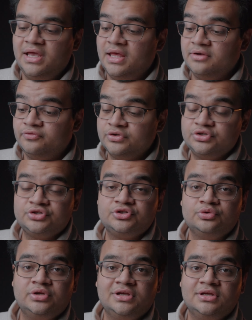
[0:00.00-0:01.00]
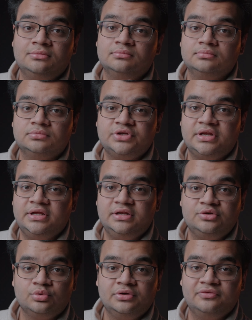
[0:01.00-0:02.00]
And if you're just shooting 1080
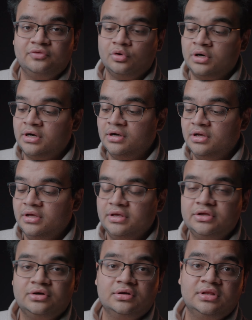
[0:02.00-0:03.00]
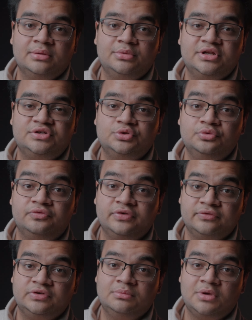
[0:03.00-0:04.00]
24, you're limited to
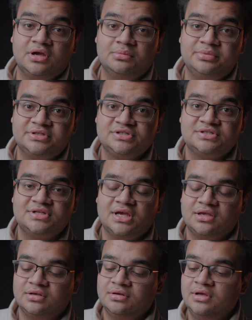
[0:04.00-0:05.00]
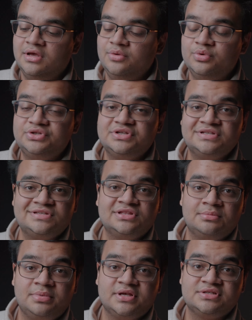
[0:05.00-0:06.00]
50 megabits a second, which isn't
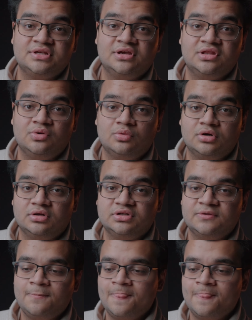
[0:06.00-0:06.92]
the best thing in the world.